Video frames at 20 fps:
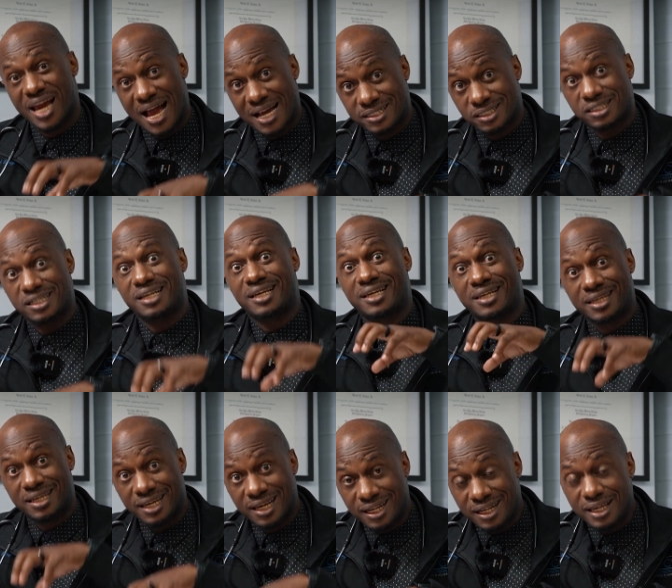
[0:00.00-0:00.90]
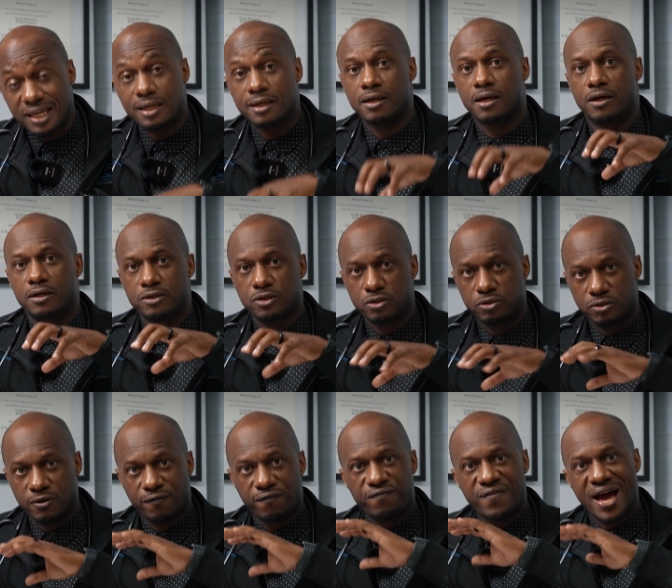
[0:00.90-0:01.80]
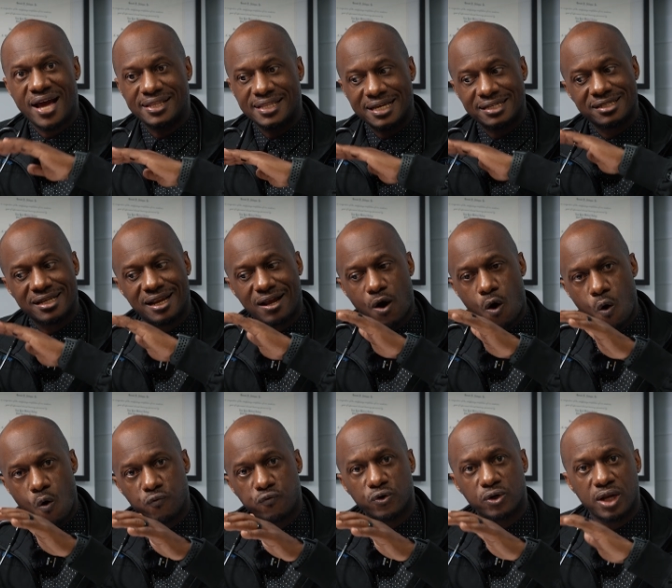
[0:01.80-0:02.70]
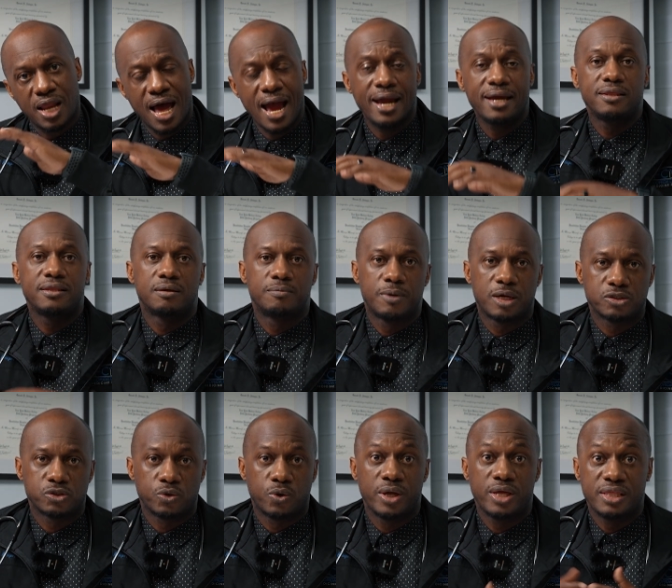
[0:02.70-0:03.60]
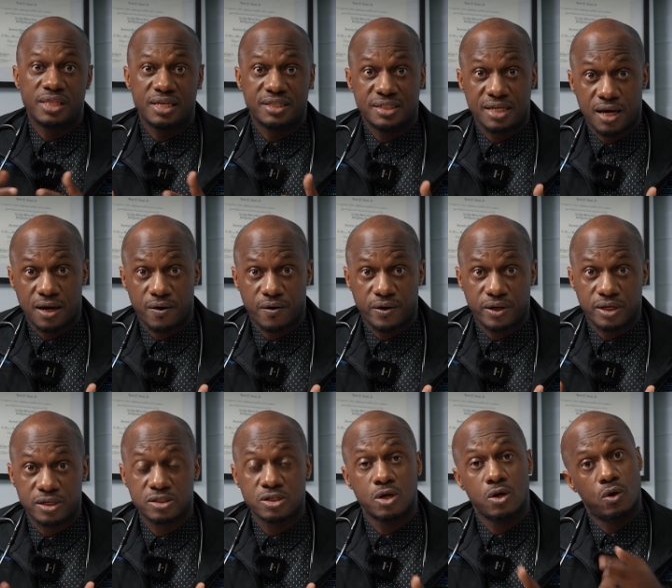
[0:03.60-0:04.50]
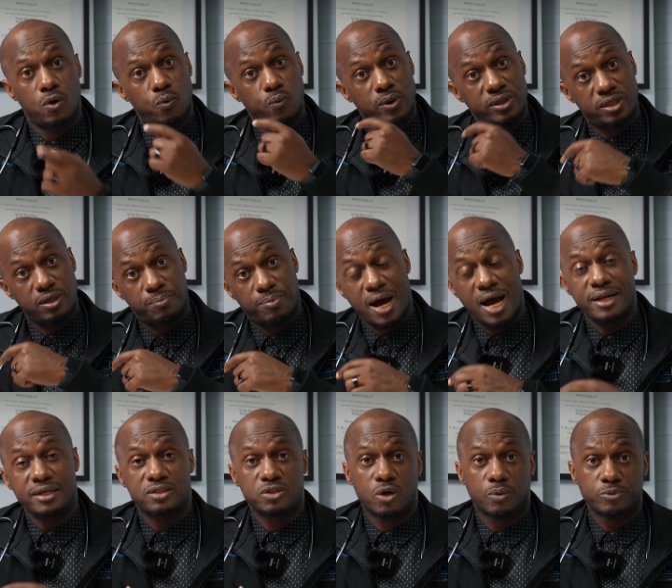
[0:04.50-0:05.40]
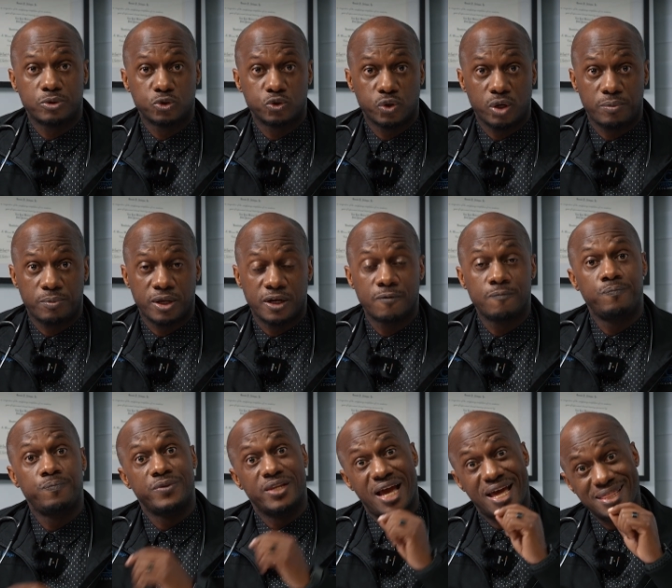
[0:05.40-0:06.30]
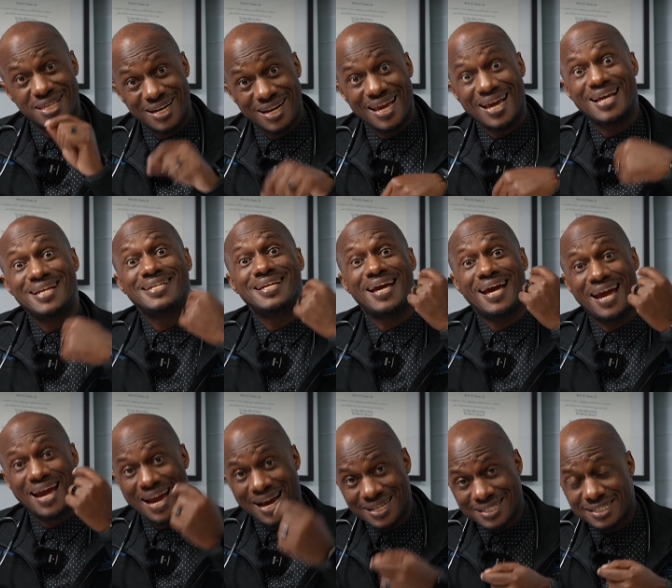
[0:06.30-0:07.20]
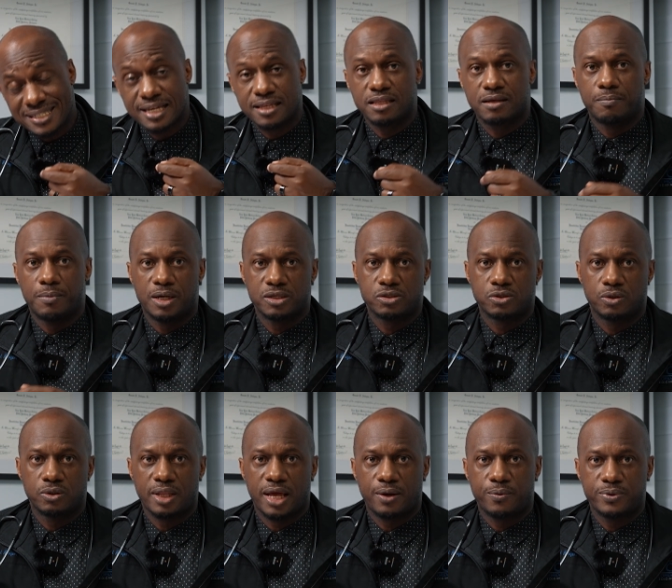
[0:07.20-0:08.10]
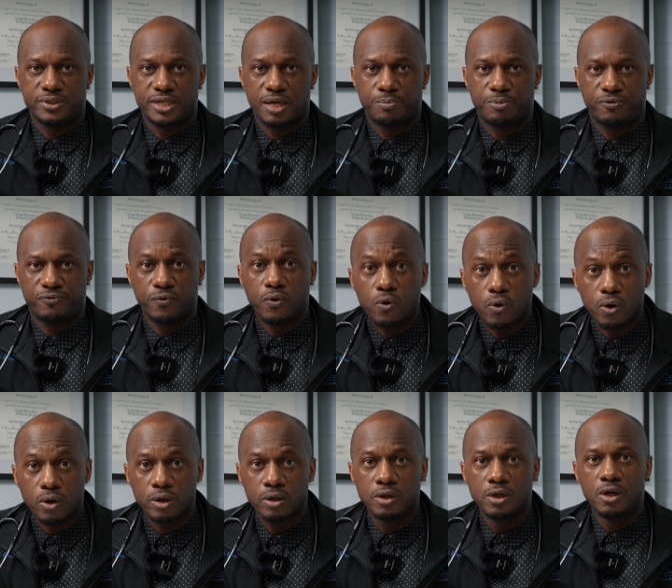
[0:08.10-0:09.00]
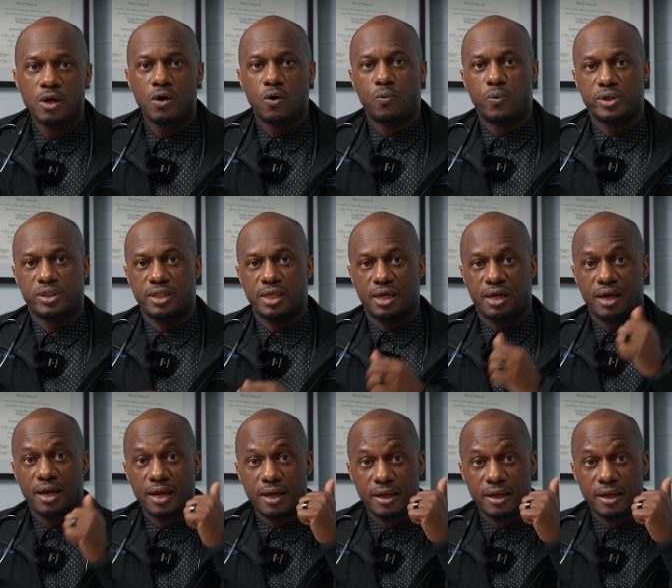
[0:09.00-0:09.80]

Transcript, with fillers: actually killing the fat that's overlying the muscle in these areas with the body sculpting treatment, and then enhancing the muscle, like we said before, with the